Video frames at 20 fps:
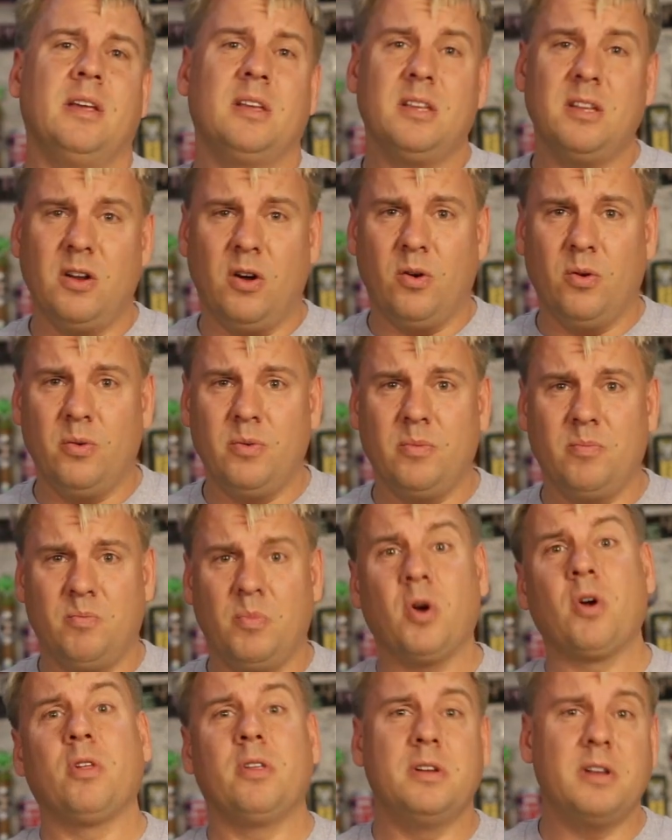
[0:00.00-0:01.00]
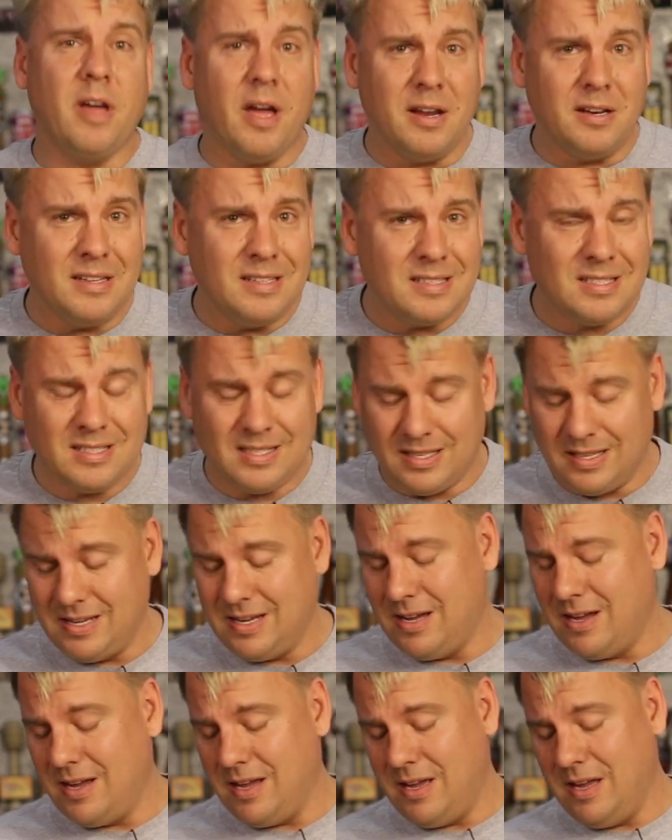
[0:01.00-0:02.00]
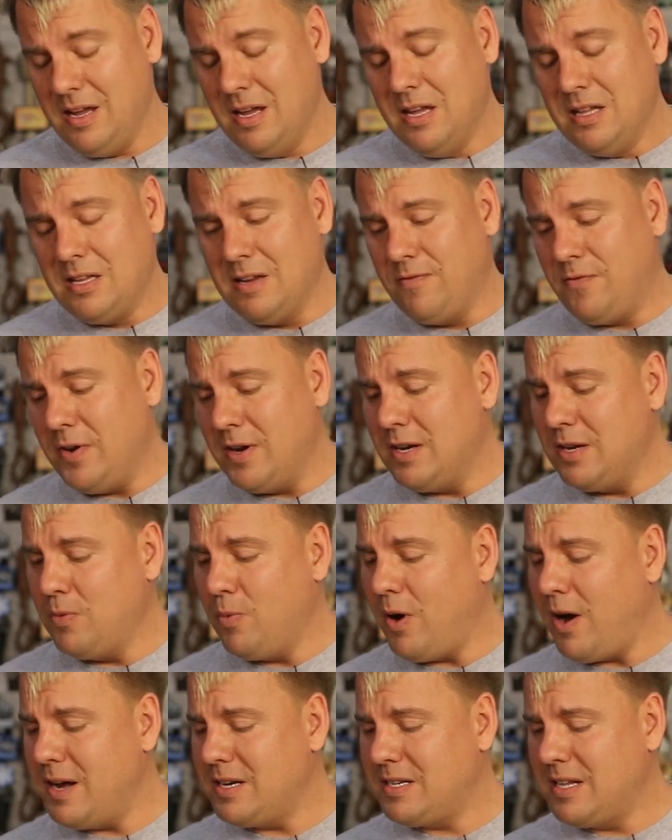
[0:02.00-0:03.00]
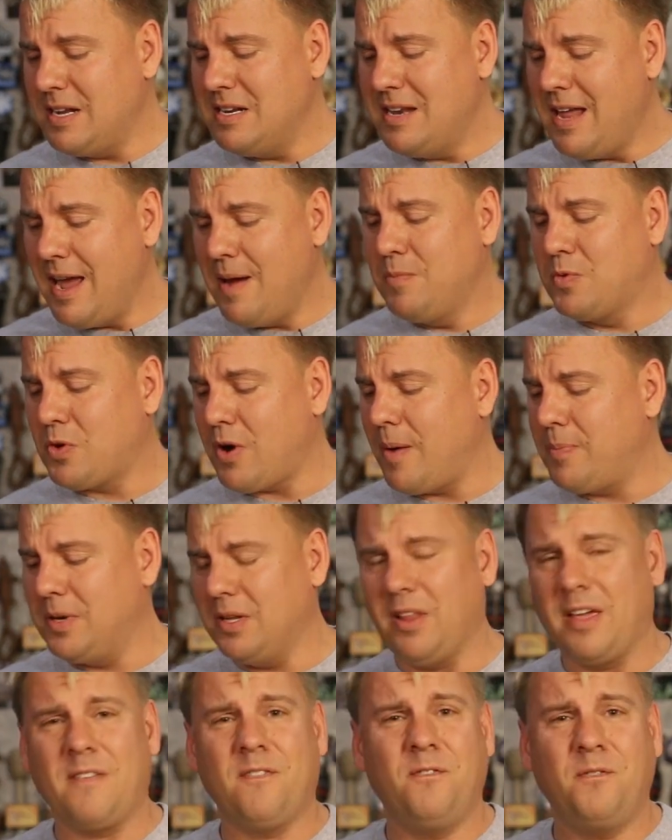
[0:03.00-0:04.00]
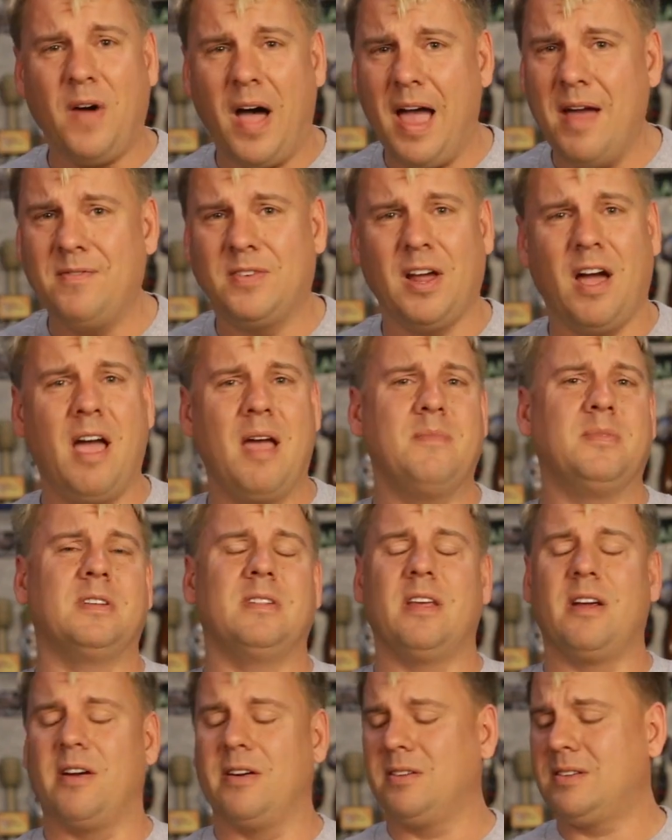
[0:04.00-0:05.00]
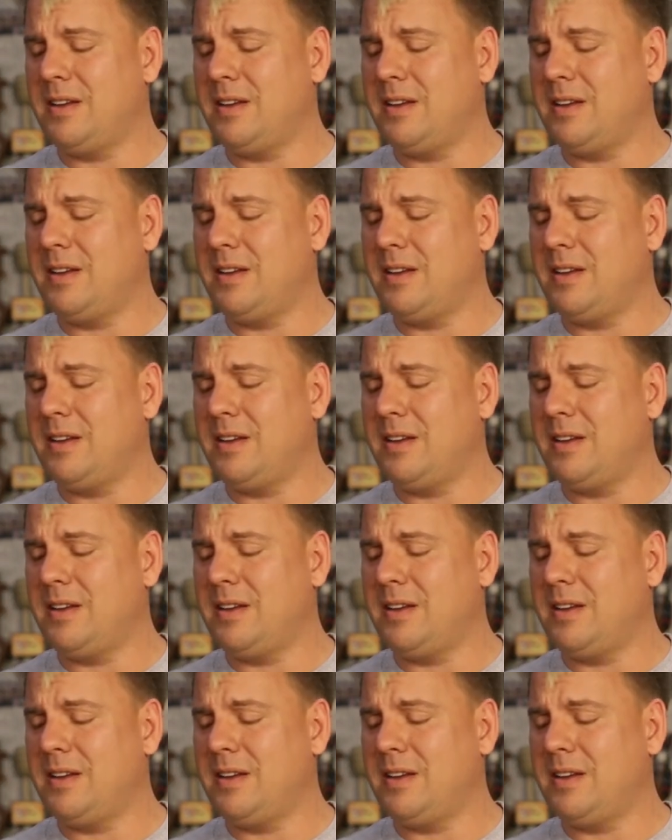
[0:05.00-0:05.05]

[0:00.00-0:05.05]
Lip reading: You know, early 90s, the Infinity Watch, they name dropped it like 5 times in there.